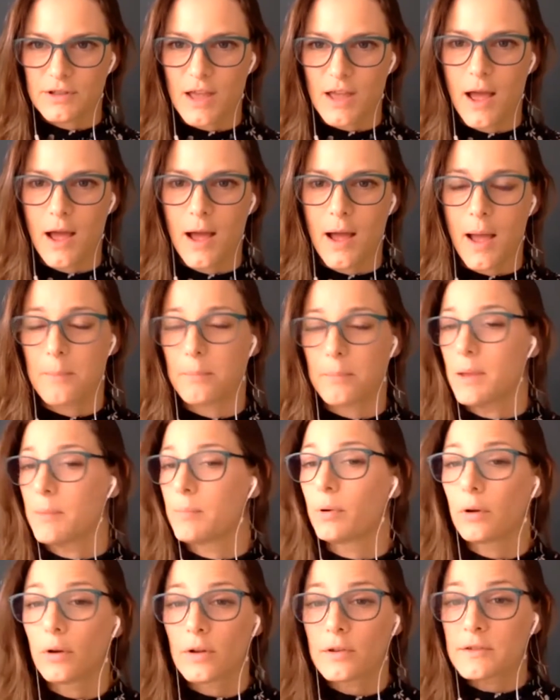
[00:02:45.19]
And
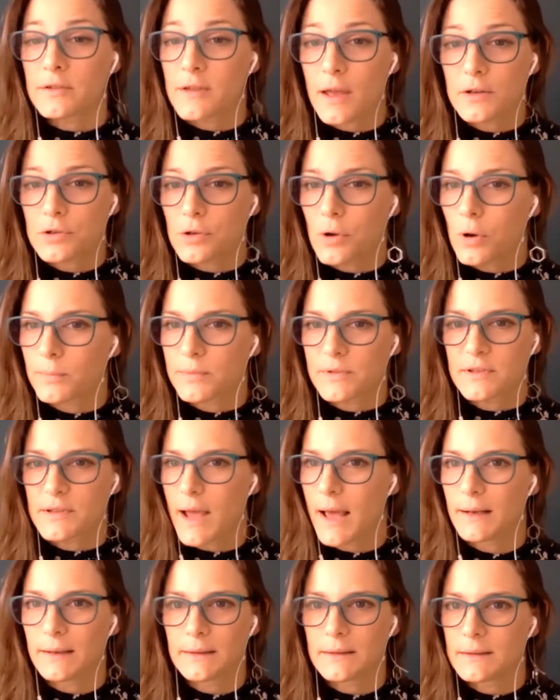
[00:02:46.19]
people lost their jobs,
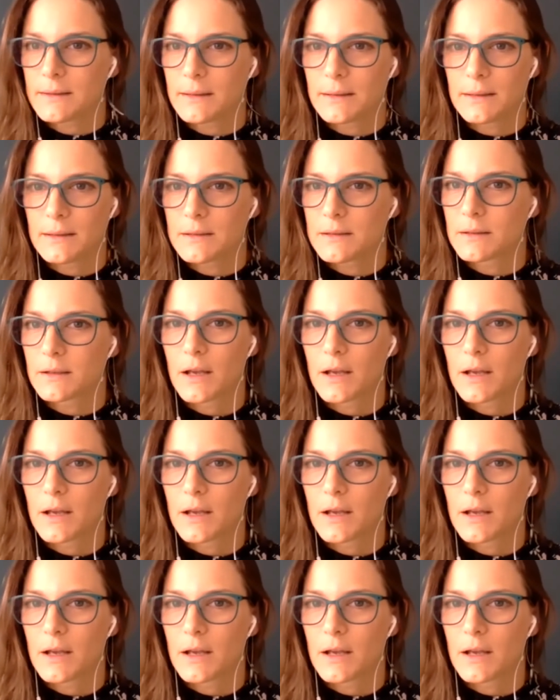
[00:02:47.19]
talented,